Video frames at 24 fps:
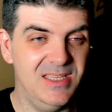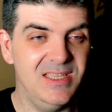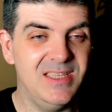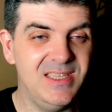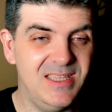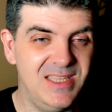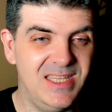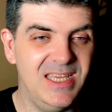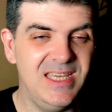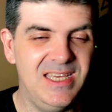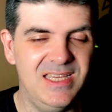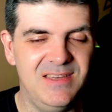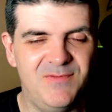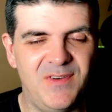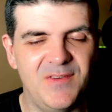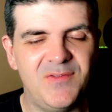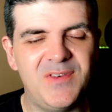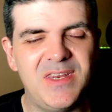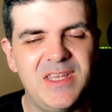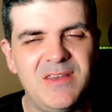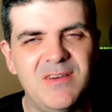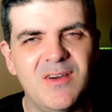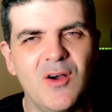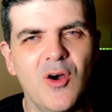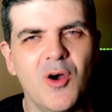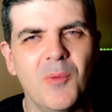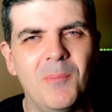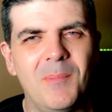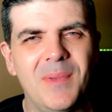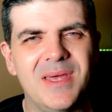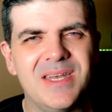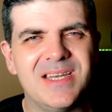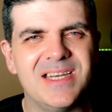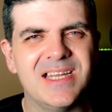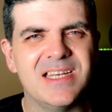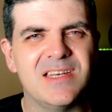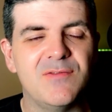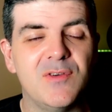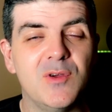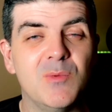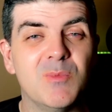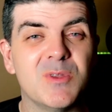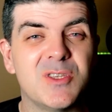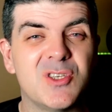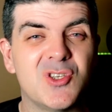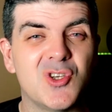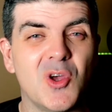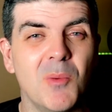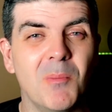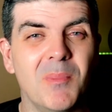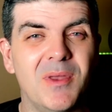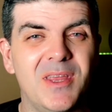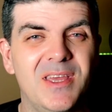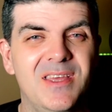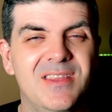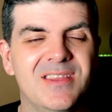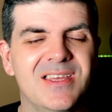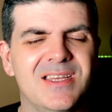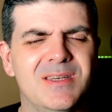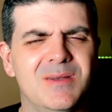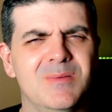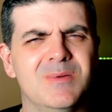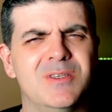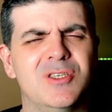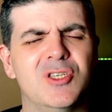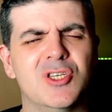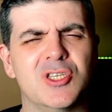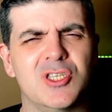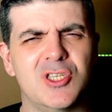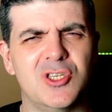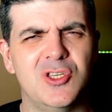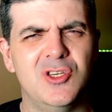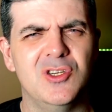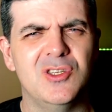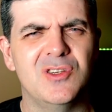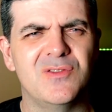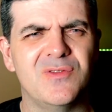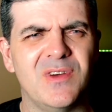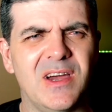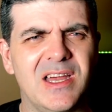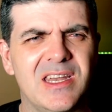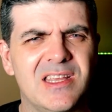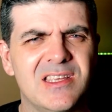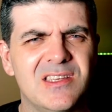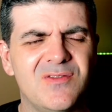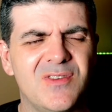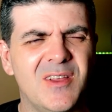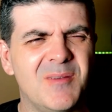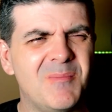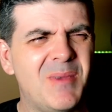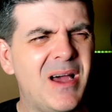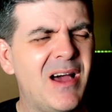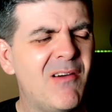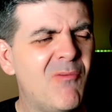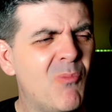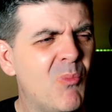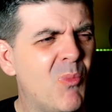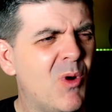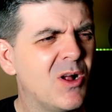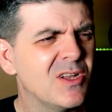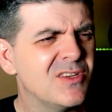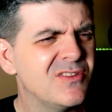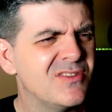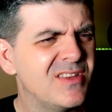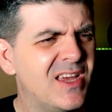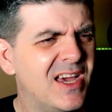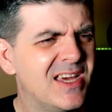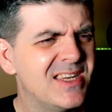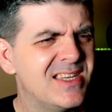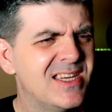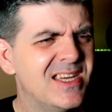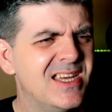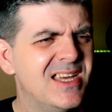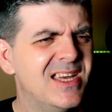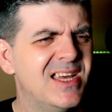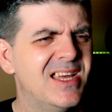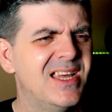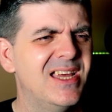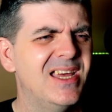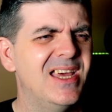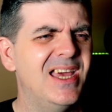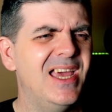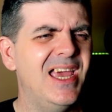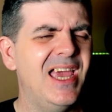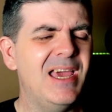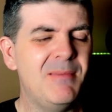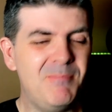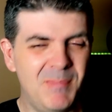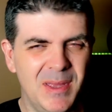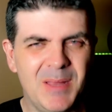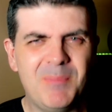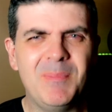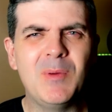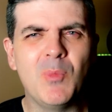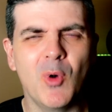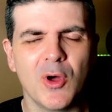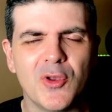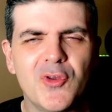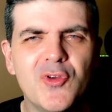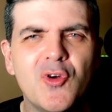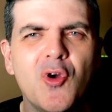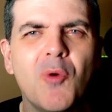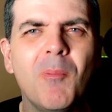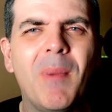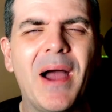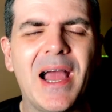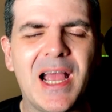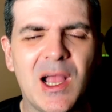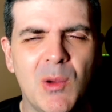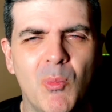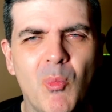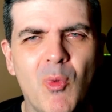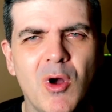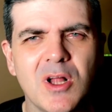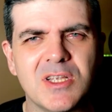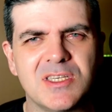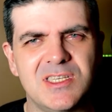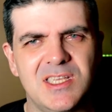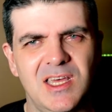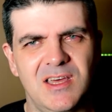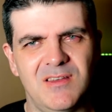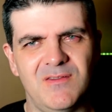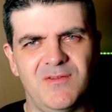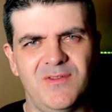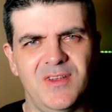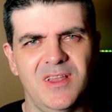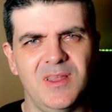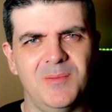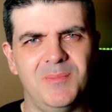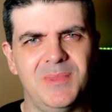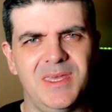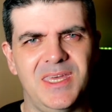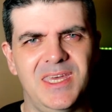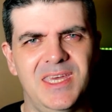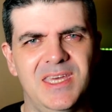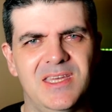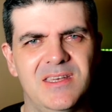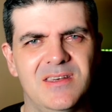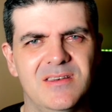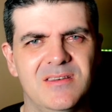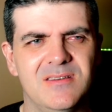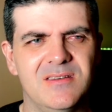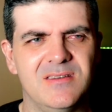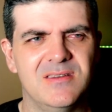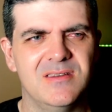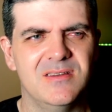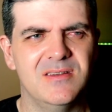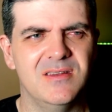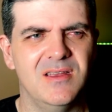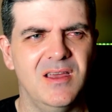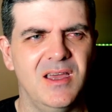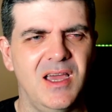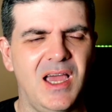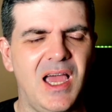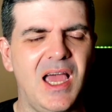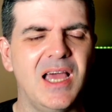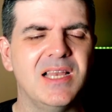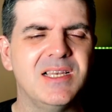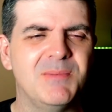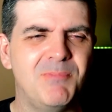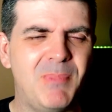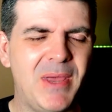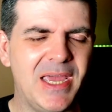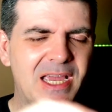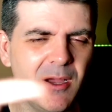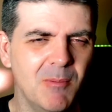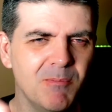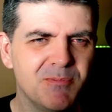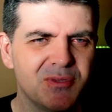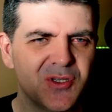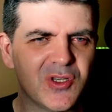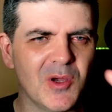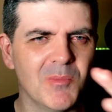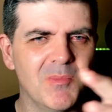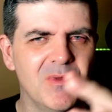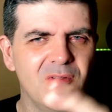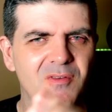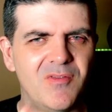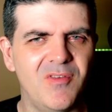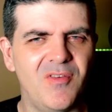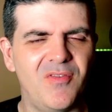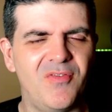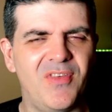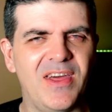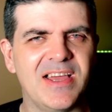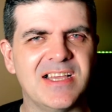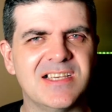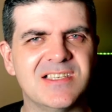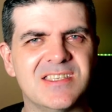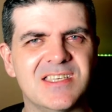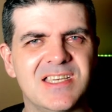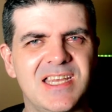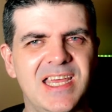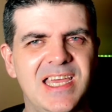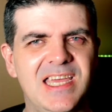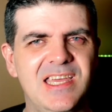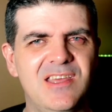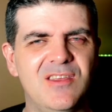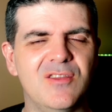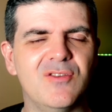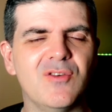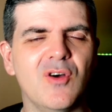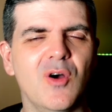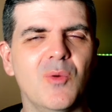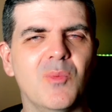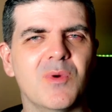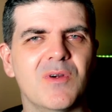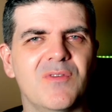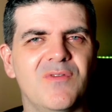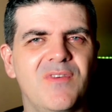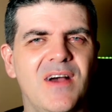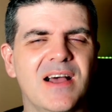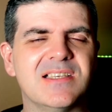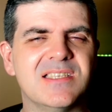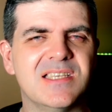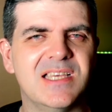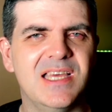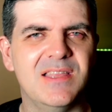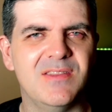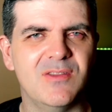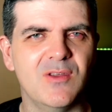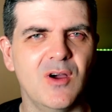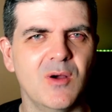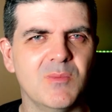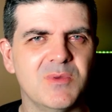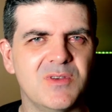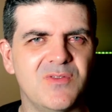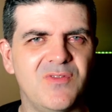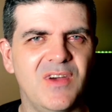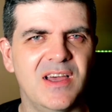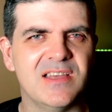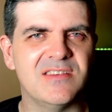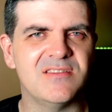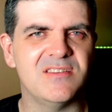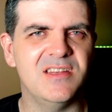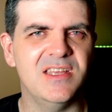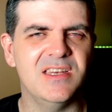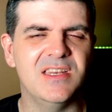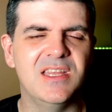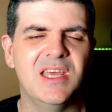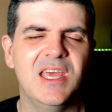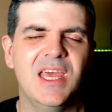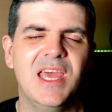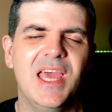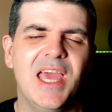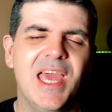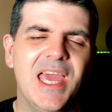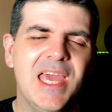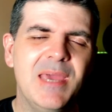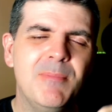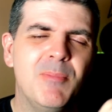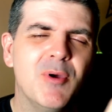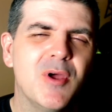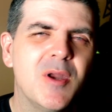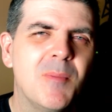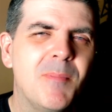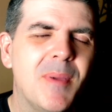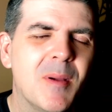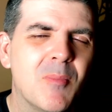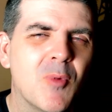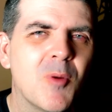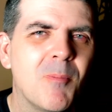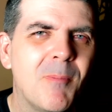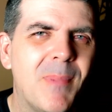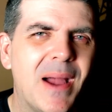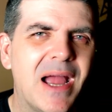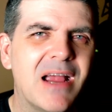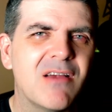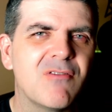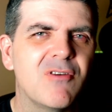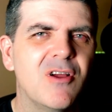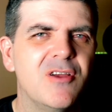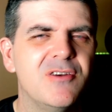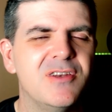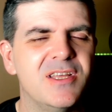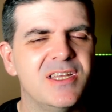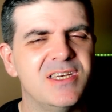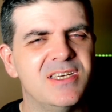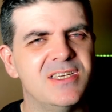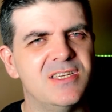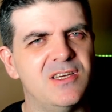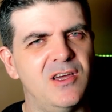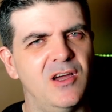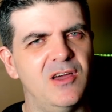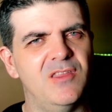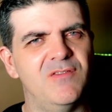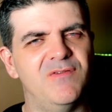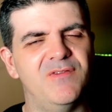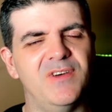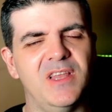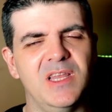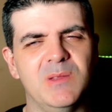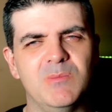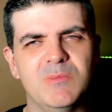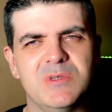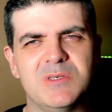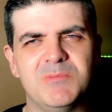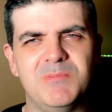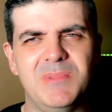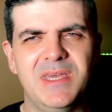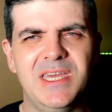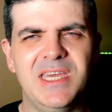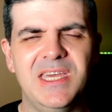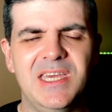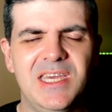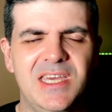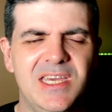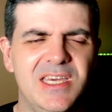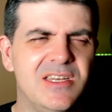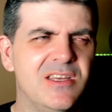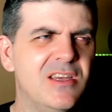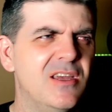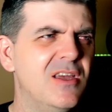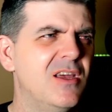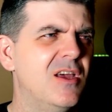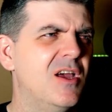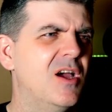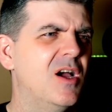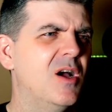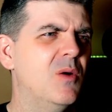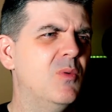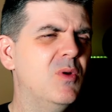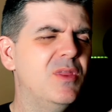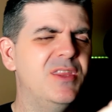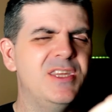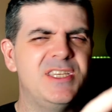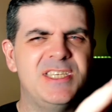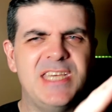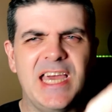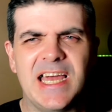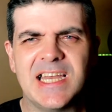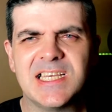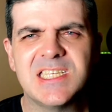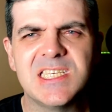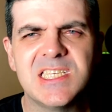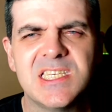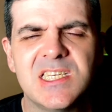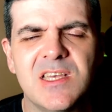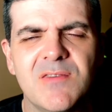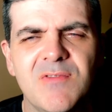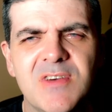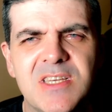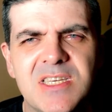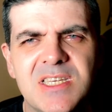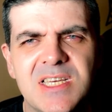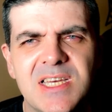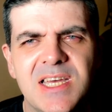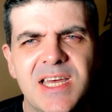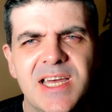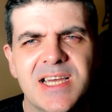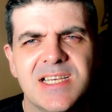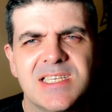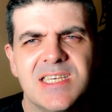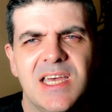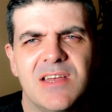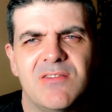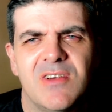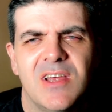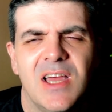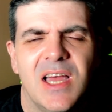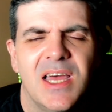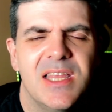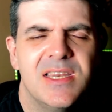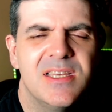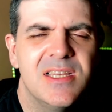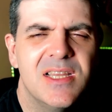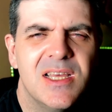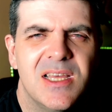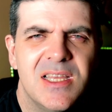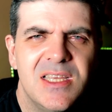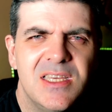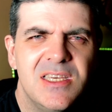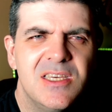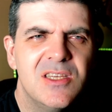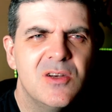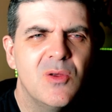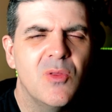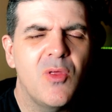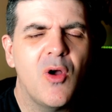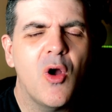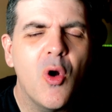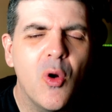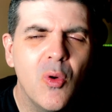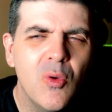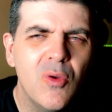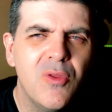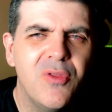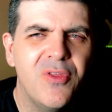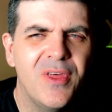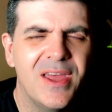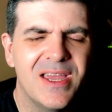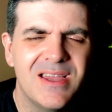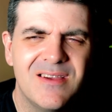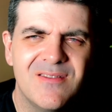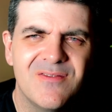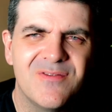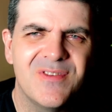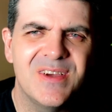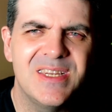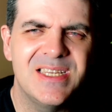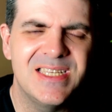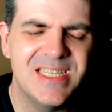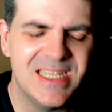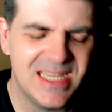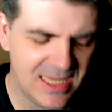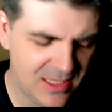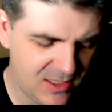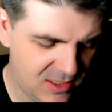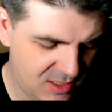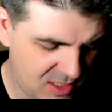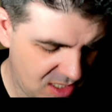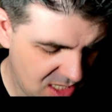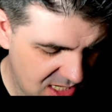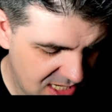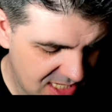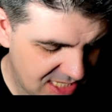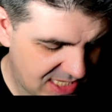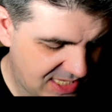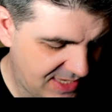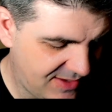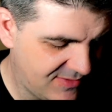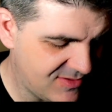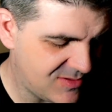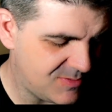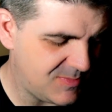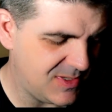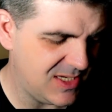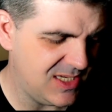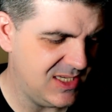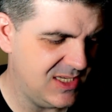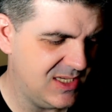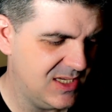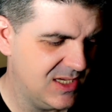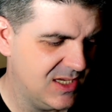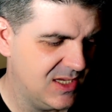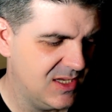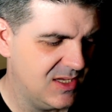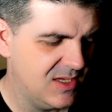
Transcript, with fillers: the 50 odd minute interview with somebody that was just a huge fan of this film, haven't watched that, it made me want to go back and watch that film again and pick up some of the things that he thought were fast thought was fascinating. He put a bit more background into how the film was made, with the genesis of it, etc. And you know, the whole thing fitting together gives me